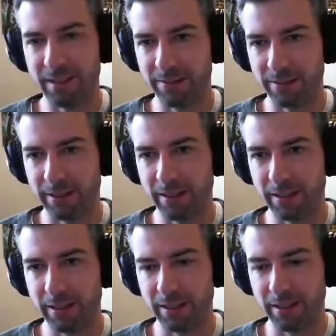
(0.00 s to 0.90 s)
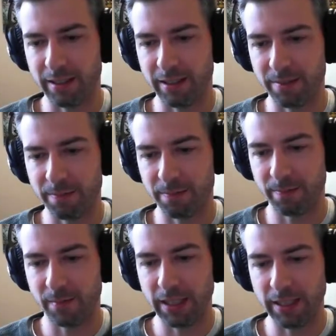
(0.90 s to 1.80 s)
definitely.
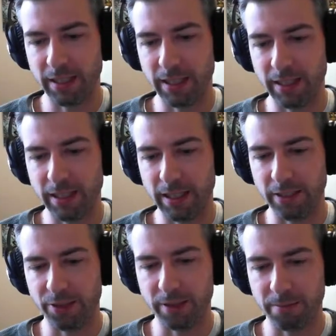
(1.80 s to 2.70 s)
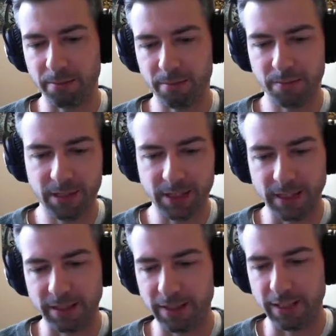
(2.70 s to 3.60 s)
And I should
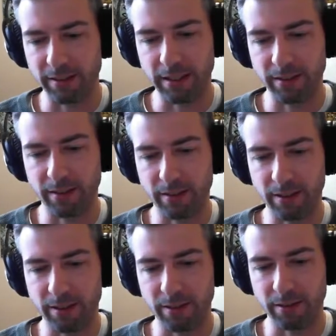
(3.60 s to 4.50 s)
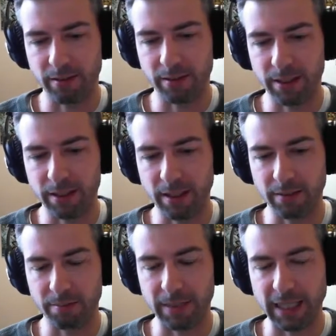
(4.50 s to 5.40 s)
say that it's
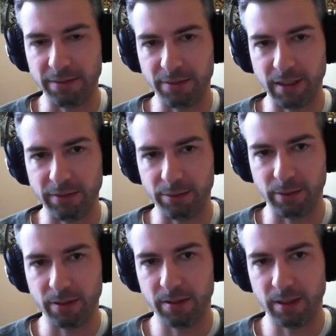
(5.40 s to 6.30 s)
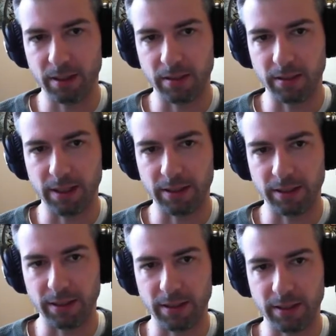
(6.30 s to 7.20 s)
not bad for everyone.
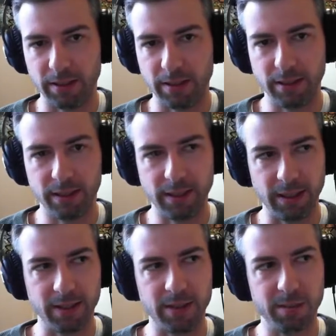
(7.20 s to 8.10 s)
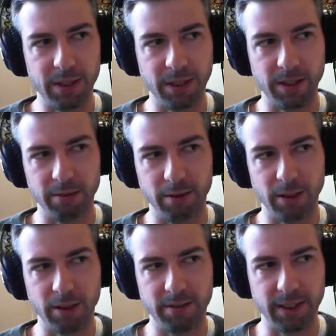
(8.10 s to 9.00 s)
It's a good system and a good
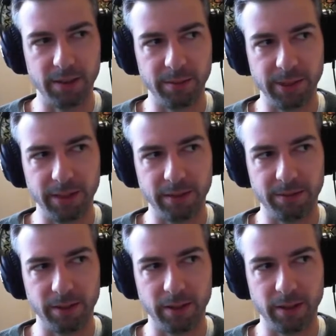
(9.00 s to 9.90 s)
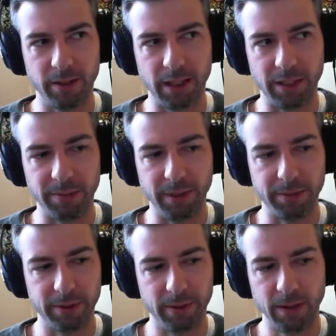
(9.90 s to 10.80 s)
work environment for a lot of
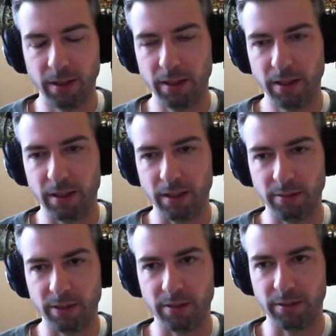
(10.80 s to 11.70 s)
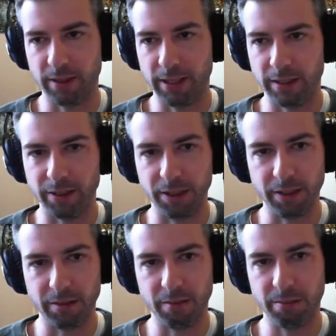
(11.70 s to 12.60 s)
people. It was certainly a
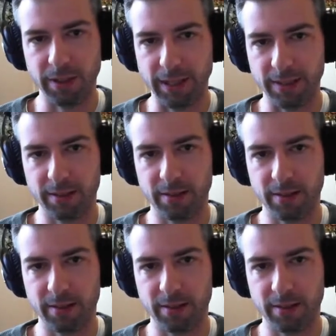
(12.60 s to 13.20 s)
good place